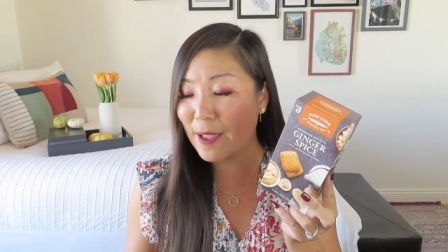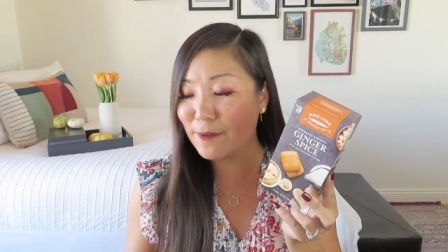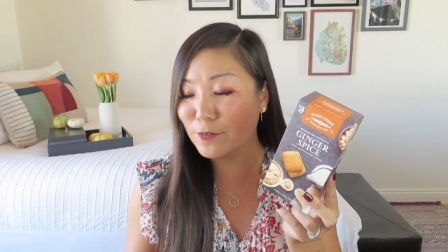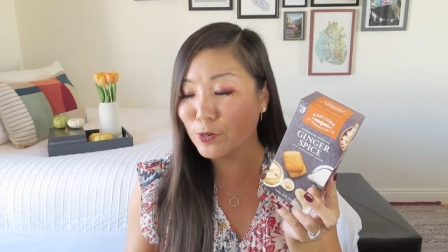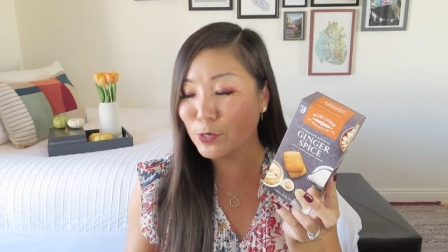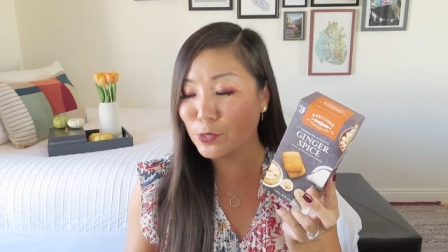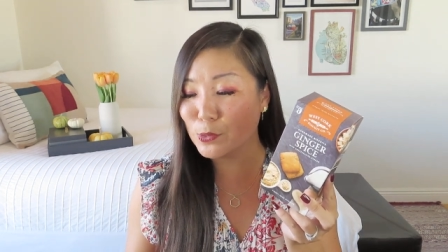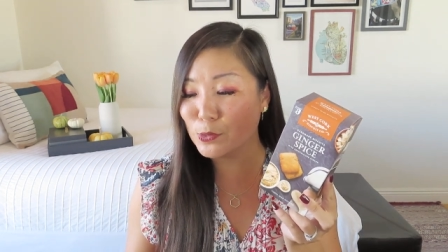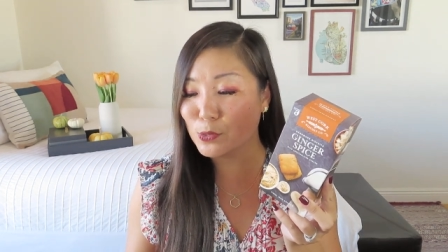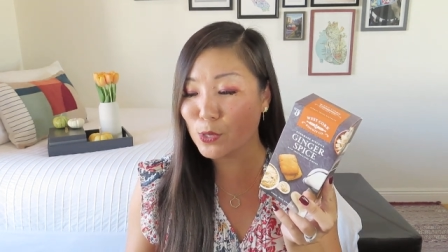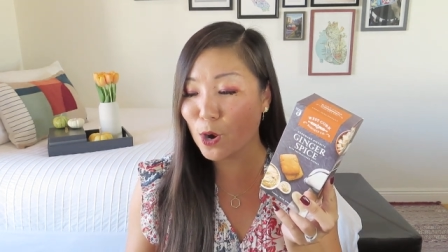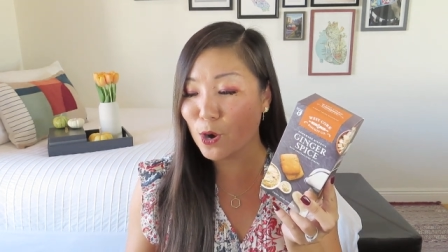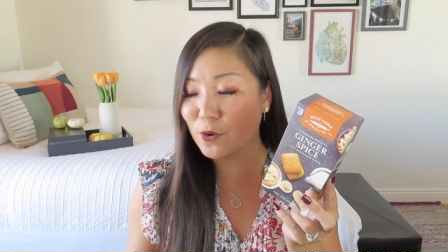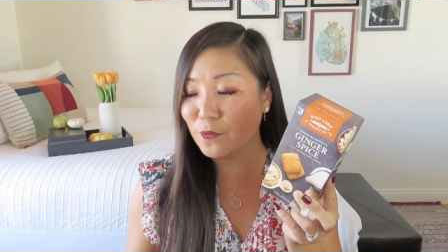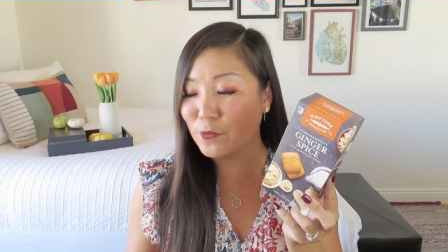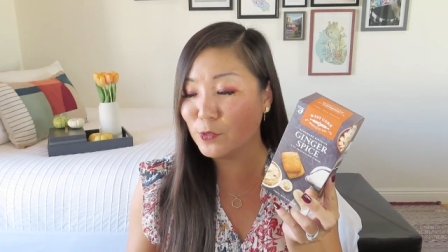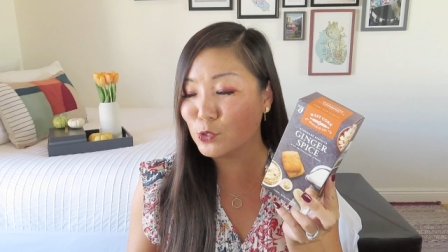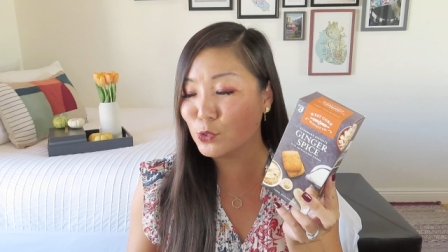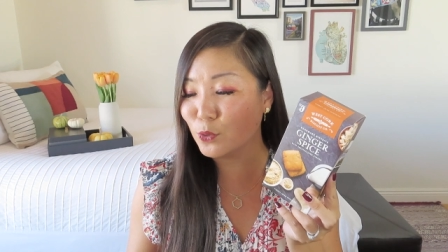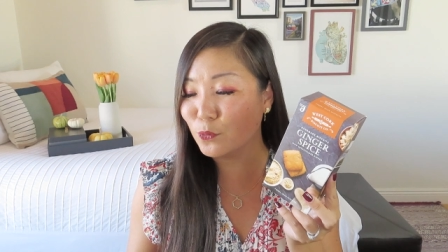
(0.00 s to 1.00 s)
ever use
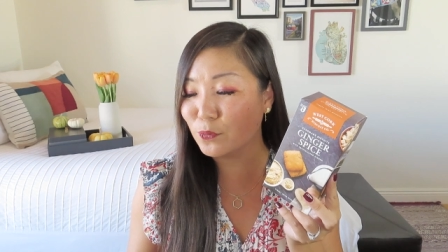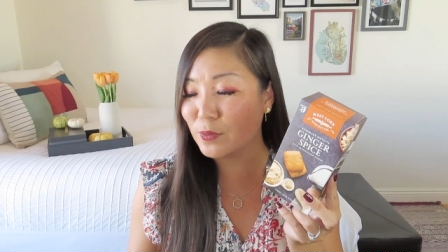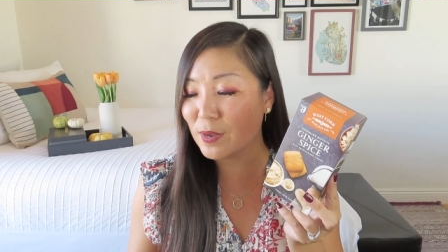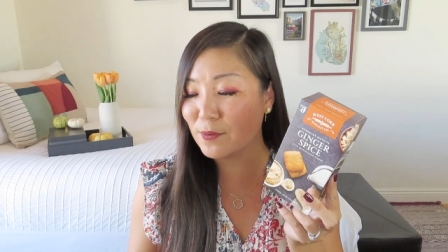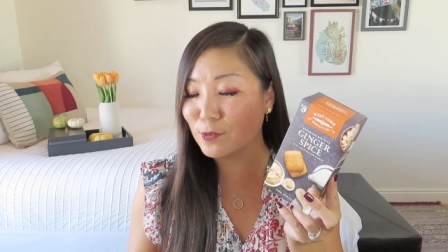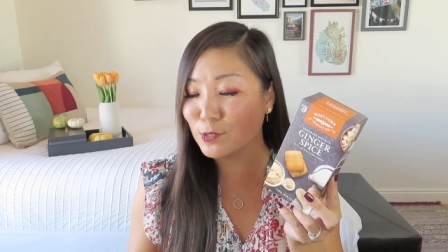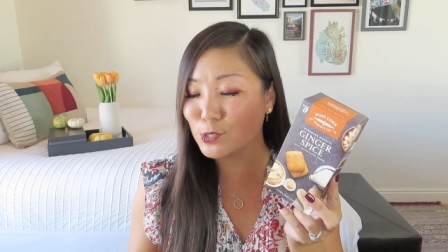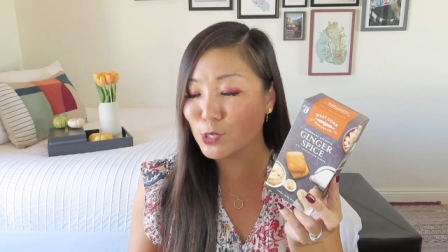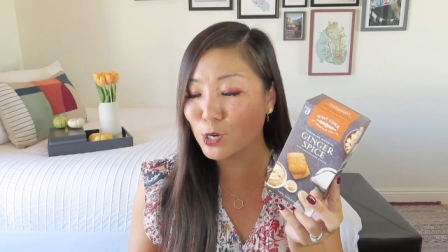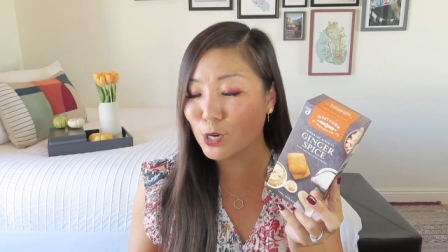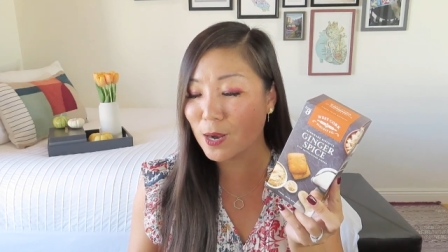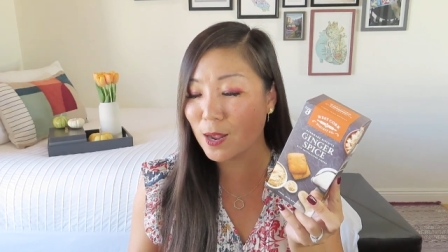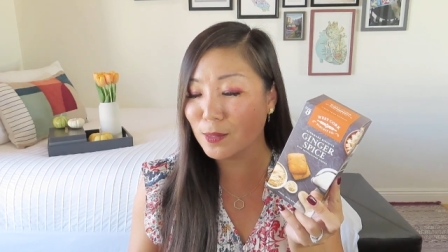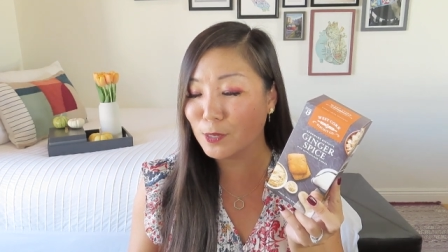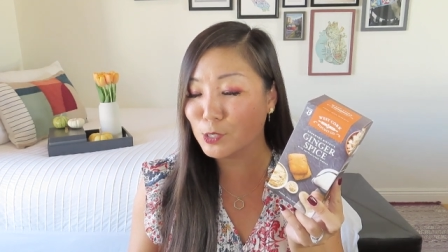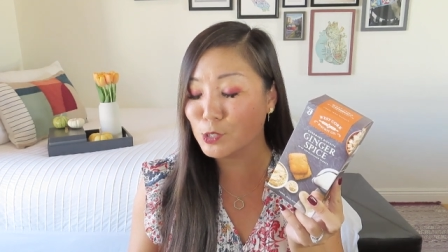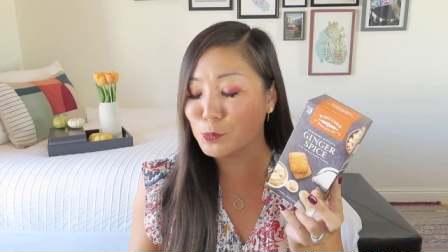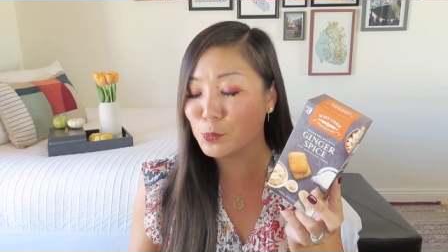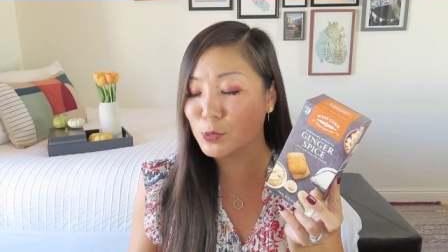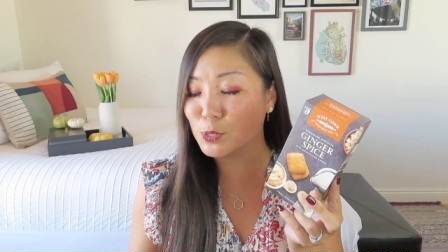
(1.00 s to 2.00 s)
artificial flavors or
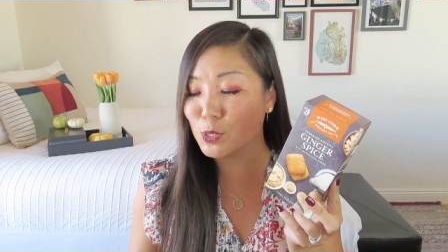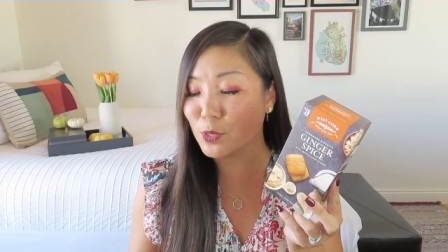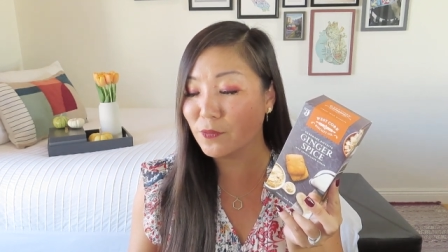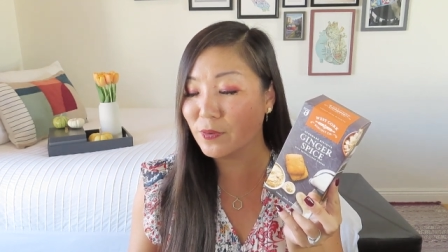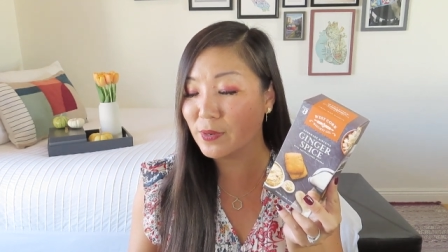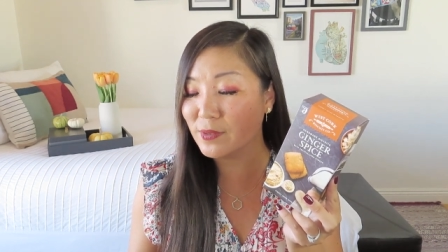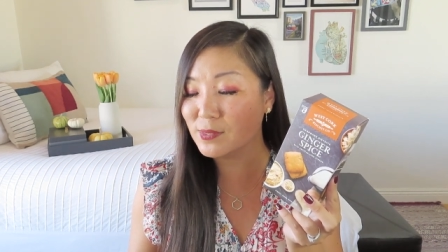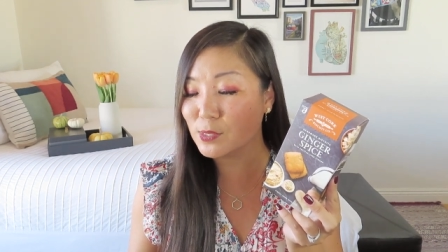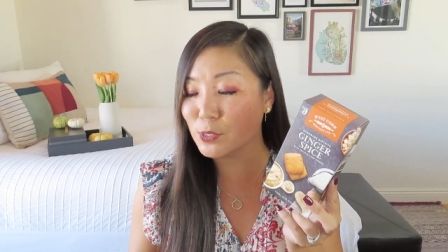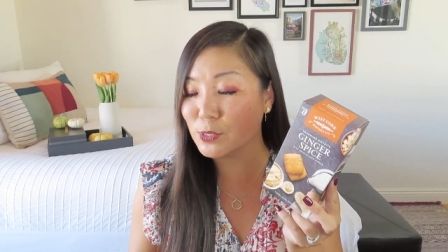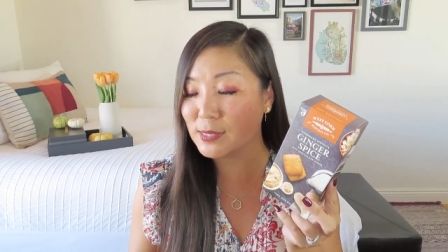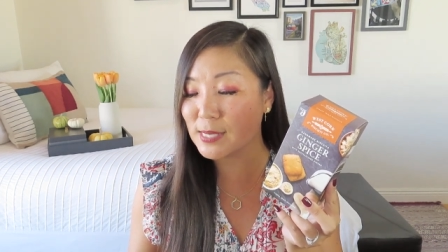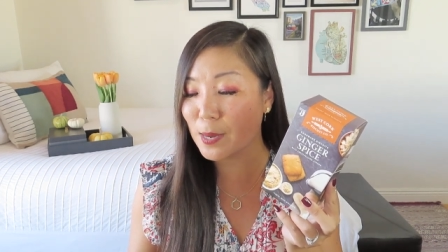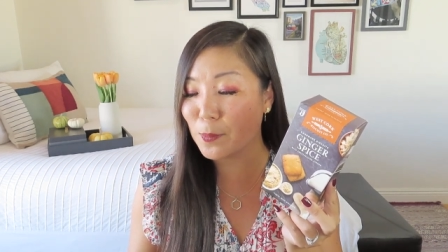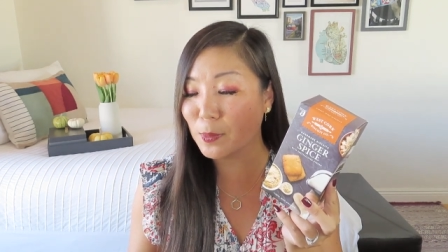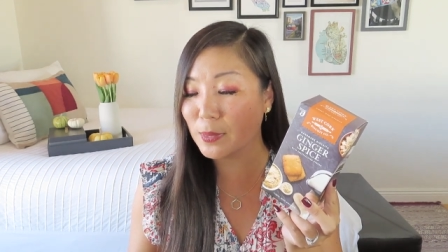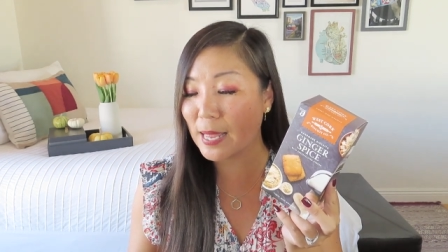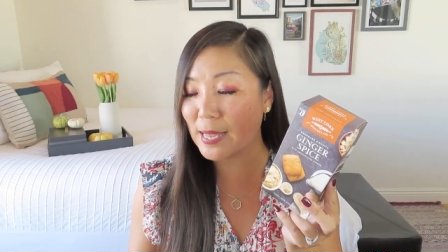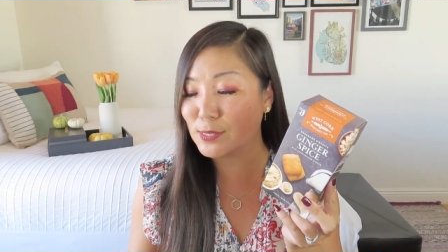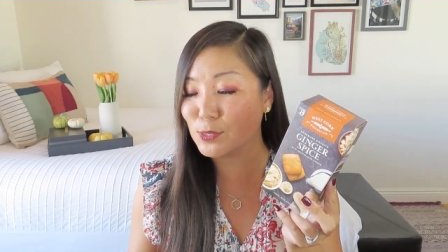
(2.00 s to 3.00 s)
colors, preservatives or
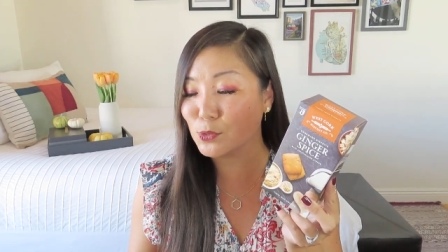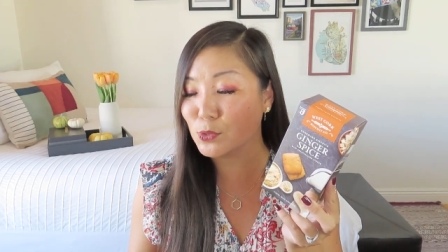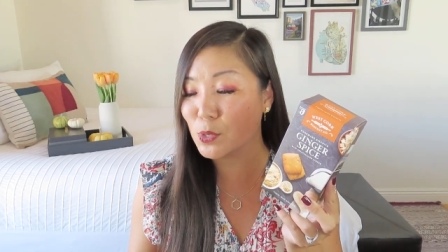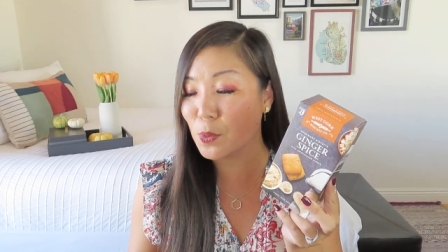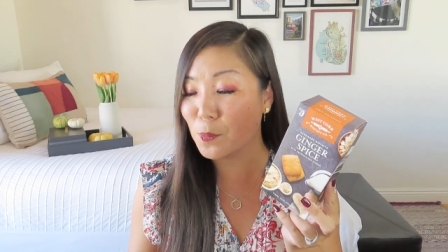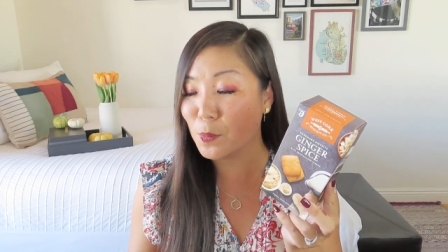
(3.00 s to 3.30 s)
stabilizers,